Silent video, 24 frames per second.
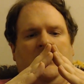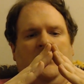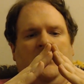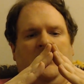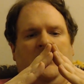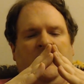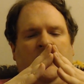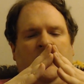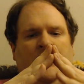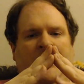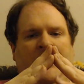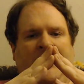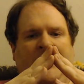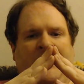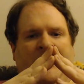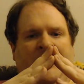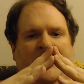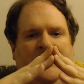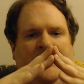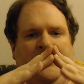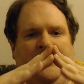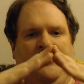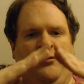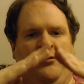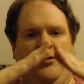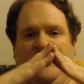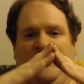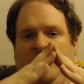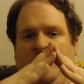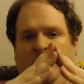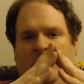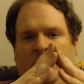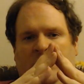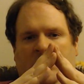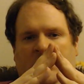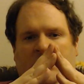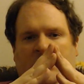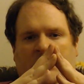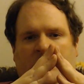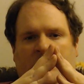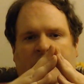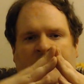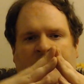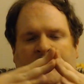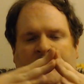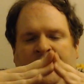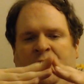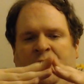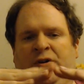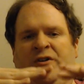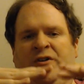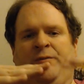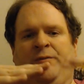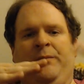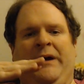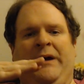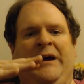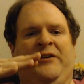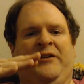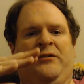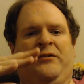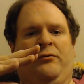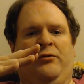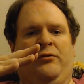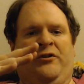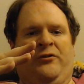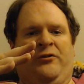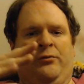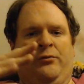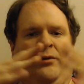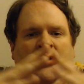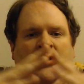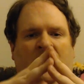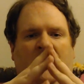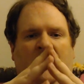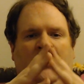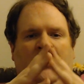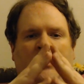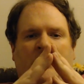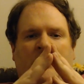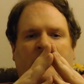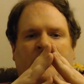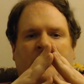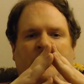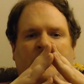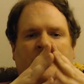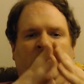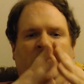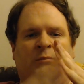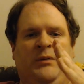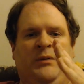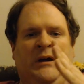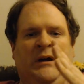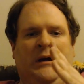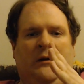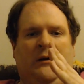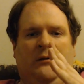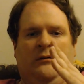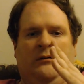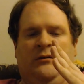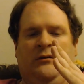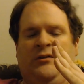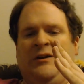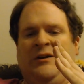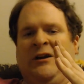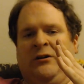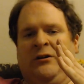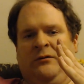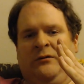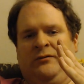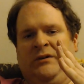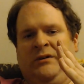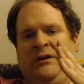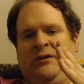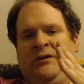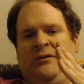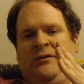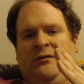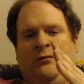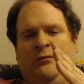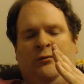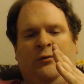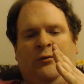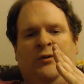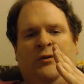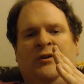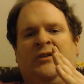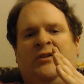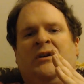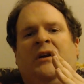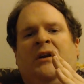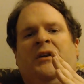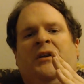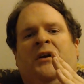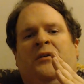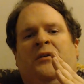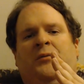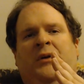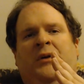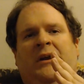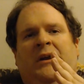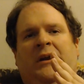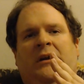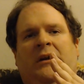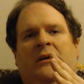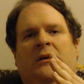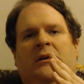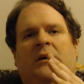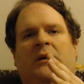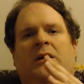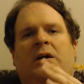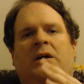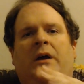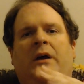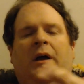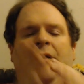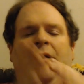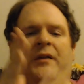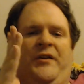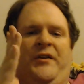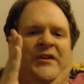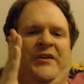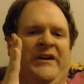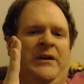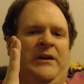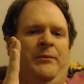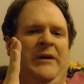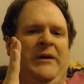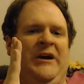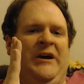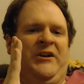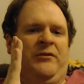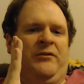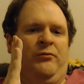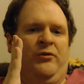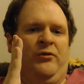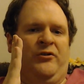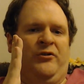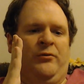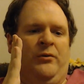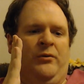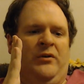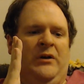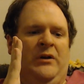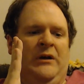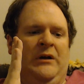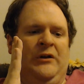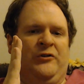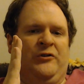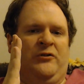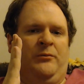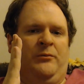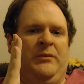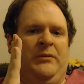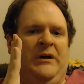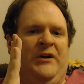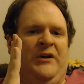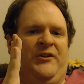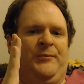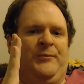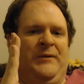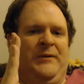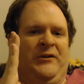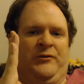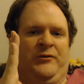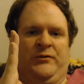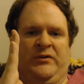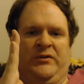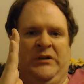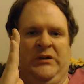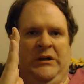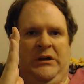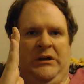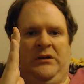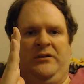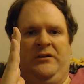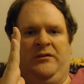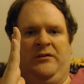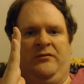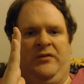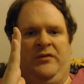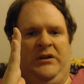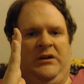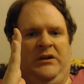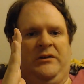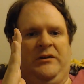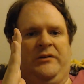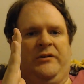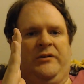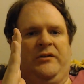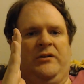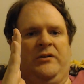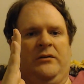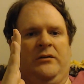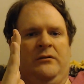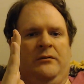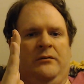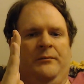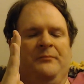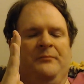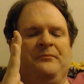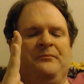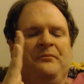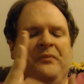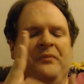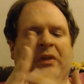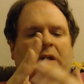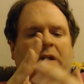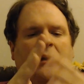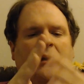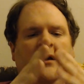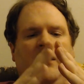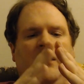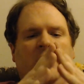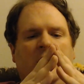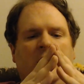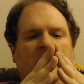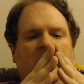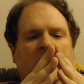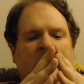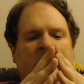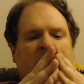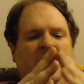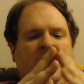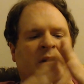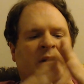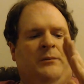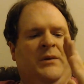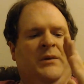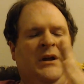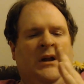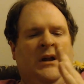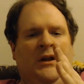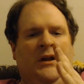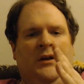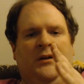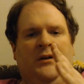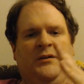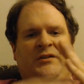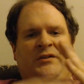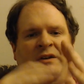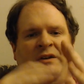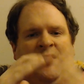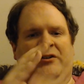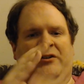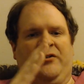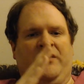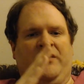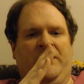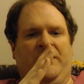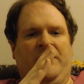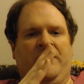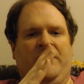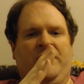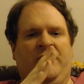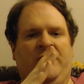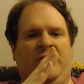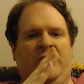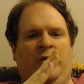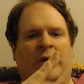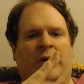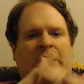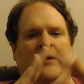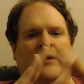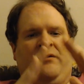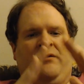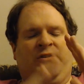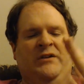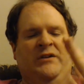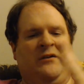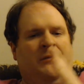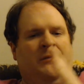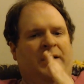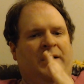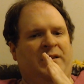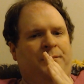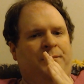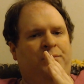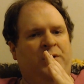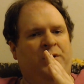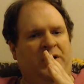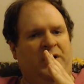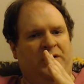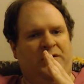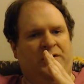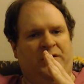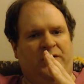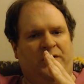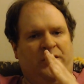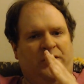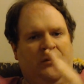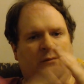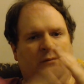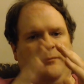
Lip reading: you have ritual laws. The first batch of ritual laws are about sacrifices, which we just got done reading. The second batch of ritual laws are about special days and feasts. Then in the middle sections, you have stuff about the priests,